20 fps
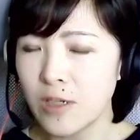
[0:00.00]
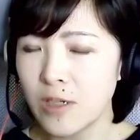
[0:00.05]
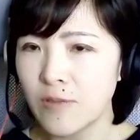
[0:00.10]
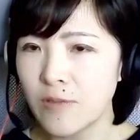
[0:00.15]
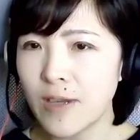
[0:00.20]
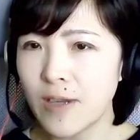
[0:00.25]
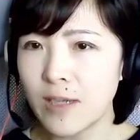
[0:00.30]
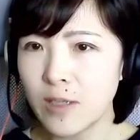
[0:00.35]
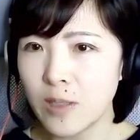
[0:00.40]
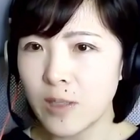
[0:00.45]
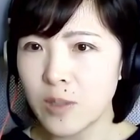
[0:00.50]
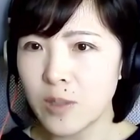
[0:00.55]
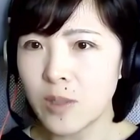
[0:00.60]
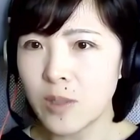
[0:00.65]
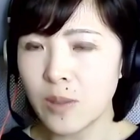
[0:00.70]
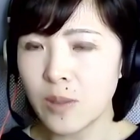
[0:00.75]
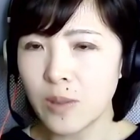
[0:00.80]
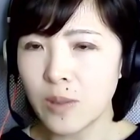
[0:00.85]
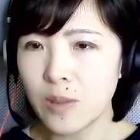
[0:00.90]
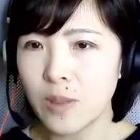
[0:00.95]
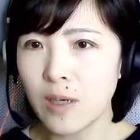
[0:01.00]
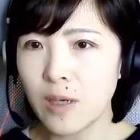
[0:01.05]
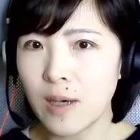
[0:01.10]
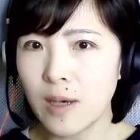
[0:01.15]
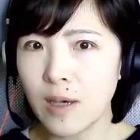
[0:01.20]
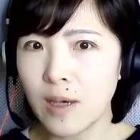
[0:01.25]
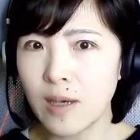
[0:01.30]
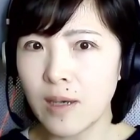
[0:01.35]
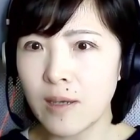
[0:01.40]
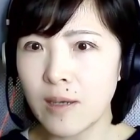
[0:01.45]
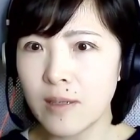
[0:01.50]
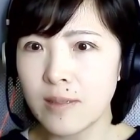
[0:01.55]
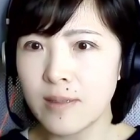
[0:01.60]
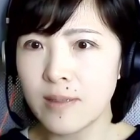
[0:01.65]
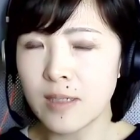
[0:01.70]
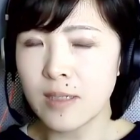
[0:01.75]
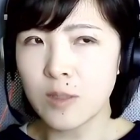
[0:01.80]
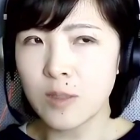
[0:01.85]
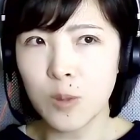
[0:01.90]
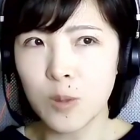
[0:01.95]
right? So
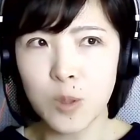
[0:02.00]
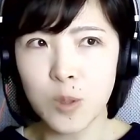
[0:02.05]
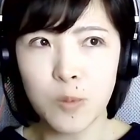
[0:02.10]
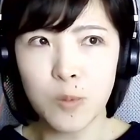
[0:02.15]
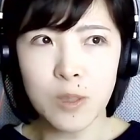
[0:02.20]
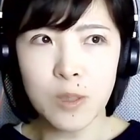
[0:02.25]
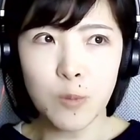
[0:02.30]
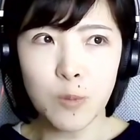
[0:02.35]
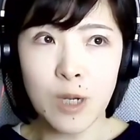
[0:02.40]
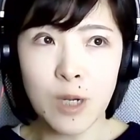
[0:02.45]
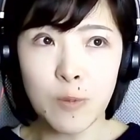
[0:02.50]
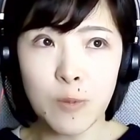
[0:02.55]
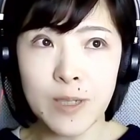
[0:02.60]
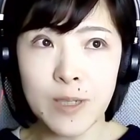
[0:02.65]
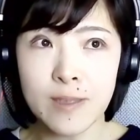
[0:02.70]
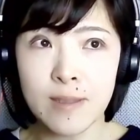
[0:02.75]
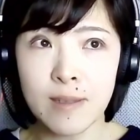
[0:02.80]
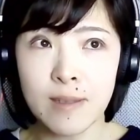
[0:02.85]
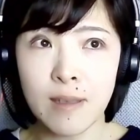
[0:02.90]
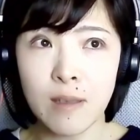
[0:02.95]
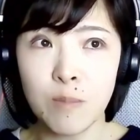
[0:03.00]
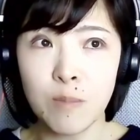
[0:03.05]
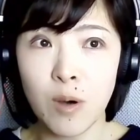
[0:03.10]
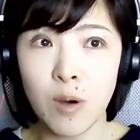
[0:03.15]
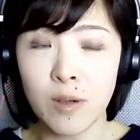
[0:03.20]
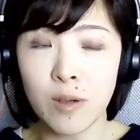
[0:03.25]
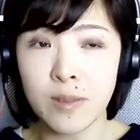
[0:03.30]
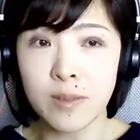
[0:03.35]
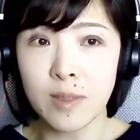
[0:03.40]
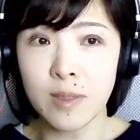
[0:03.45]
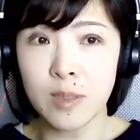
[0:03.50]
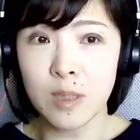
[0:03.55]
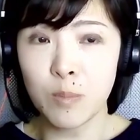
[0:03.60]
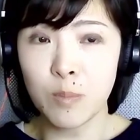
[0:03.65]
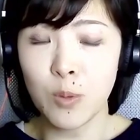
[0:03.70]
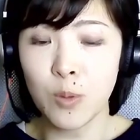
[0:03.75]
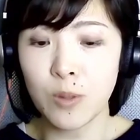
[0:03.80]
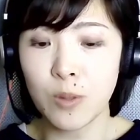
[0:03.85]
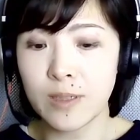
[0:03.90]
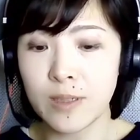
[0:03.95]
that's also where we see in policy
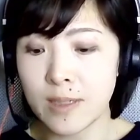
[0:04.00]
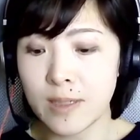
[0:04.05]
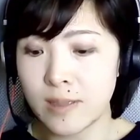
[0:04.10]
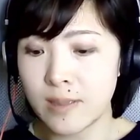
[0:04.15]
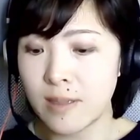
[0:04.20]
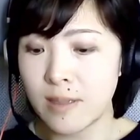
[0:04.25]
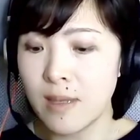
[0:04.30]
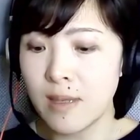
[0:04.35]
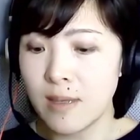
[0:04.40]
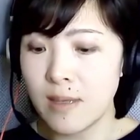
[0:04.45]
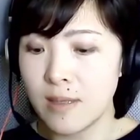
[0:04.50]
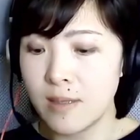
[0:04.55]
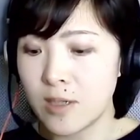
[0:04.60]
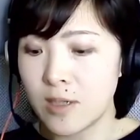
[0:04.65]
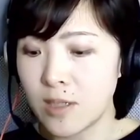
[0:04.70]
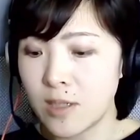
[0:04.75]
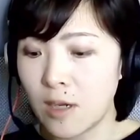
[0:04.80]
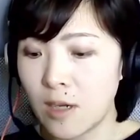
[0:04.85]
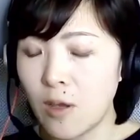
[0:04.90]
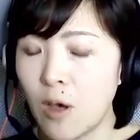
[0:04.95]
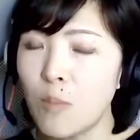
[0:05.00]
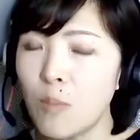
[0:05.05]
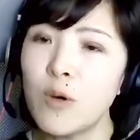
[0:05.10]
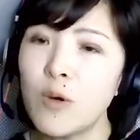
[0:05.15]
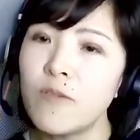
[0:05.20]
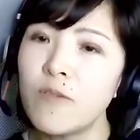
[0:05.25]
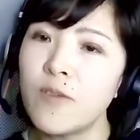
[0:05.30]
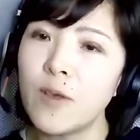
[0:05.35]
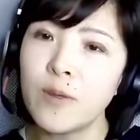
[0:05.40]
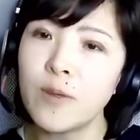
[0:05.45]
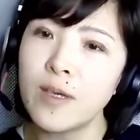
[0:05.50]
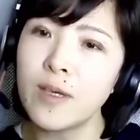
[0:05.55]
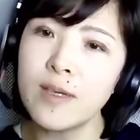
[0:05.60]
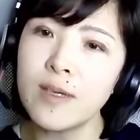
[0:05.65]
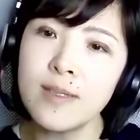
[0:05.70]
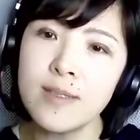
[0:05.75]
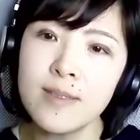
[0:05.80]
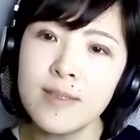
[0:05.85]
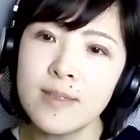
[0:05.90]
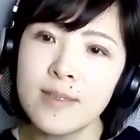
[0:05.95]
support. There's a lot more
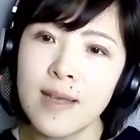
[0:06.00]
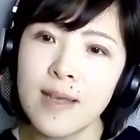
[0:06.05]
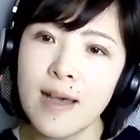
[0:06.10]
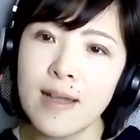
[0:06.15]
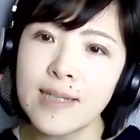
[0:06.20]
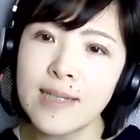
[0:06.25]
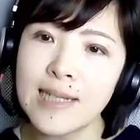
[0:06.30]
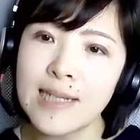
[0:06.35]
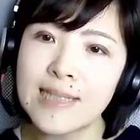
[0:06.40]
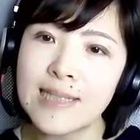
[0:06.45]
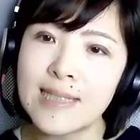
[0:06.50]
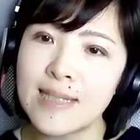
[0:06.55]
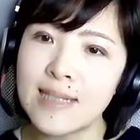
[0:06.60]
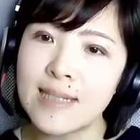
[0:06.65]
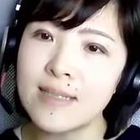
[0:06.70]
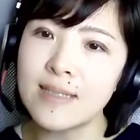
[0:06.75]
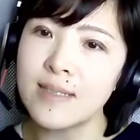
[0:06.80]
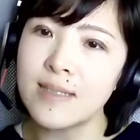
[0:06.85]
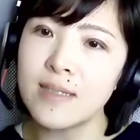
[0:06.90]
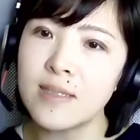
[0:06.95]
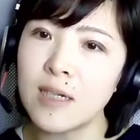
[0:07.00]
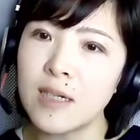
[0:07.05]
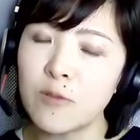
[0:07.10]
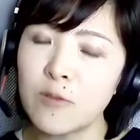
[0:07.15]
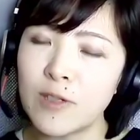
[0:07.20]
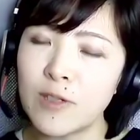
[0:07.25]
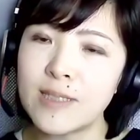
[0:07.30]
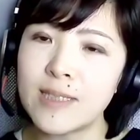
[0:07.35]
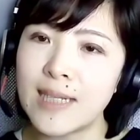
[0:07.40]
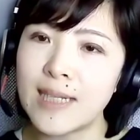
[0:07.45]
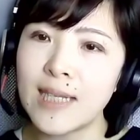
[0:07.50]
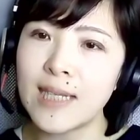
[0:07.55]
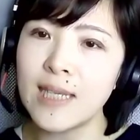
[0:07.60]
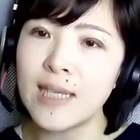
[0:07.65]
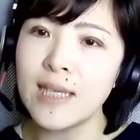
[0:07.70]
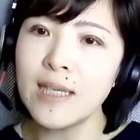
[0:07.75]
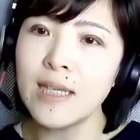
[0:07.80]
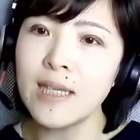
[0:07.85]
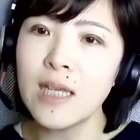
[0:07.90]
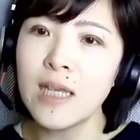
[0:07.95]
focus and consensus on
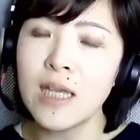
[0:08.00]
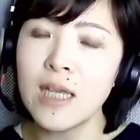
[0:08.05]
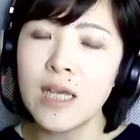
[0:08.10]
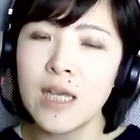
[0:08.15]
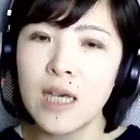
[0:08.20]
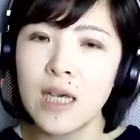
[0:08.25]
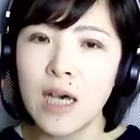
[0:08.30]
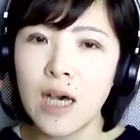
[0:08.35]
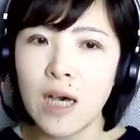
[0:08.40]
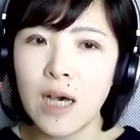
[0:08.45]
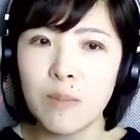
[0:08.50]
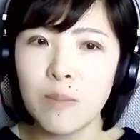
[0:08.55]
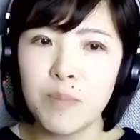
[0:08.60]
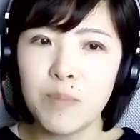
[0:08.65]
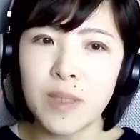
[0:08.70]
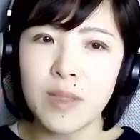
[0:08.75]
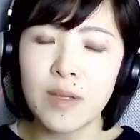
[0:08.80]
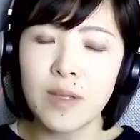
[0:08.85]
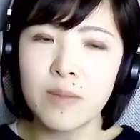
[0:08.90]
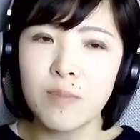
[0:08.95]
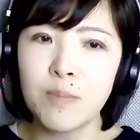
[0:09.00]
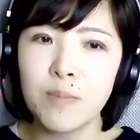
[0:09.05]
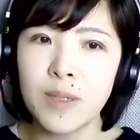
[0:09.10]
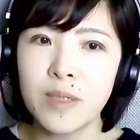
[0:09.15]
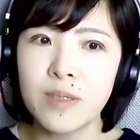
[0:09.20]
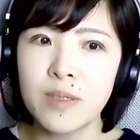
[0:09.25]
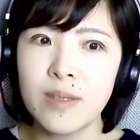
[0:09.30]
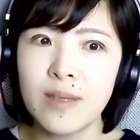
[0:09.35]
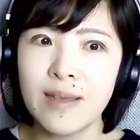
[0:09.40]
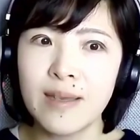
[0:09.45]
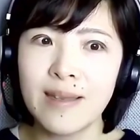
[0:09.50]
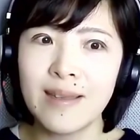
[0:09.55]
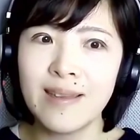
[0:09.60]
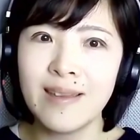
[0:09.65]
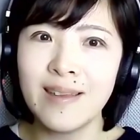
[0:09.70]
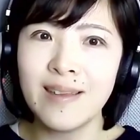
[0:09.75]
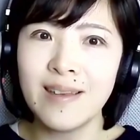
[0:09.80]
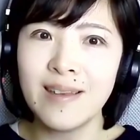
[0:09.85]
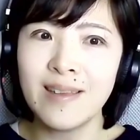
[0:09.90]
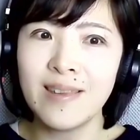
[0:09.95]
recycling, but
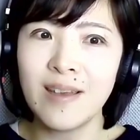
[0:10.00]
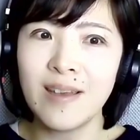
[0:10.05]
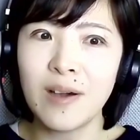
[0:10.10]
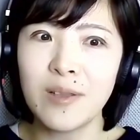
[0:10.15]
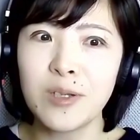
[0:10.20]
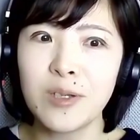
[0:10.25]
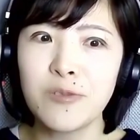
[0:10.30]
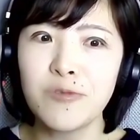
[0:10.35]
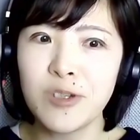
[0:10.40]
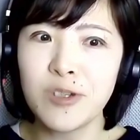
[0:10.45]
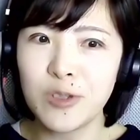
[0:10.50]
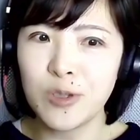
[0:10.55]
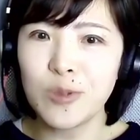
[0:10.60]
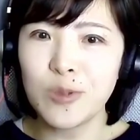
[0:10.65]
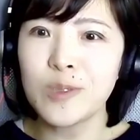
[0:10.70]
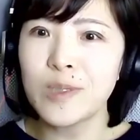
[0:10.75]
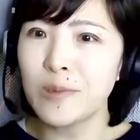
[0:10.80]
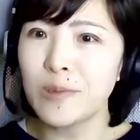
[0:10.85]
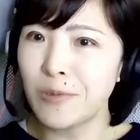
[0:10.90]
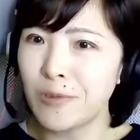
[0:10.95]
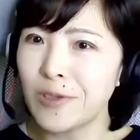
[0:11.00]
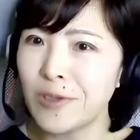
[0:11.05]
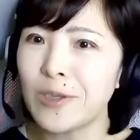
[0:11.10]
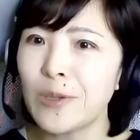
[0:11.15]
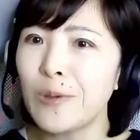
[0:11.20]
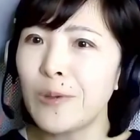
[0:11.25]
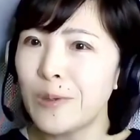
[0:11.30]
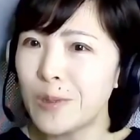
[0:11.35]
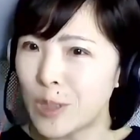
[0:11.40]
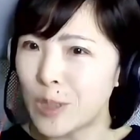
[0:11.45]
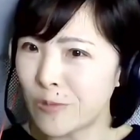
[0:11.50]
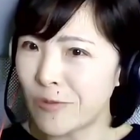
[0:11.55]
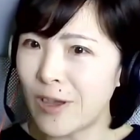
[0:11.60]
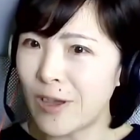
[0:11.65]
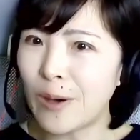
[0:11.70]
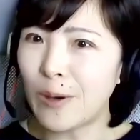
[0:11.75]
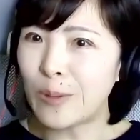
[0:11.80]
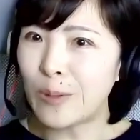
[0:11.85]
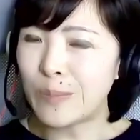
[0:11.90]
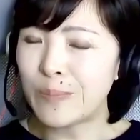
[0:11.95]
the other reduce and reuse
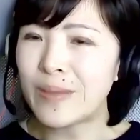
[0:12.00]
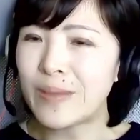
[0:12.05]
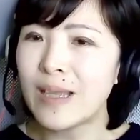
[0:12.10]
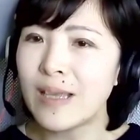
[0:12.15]
realm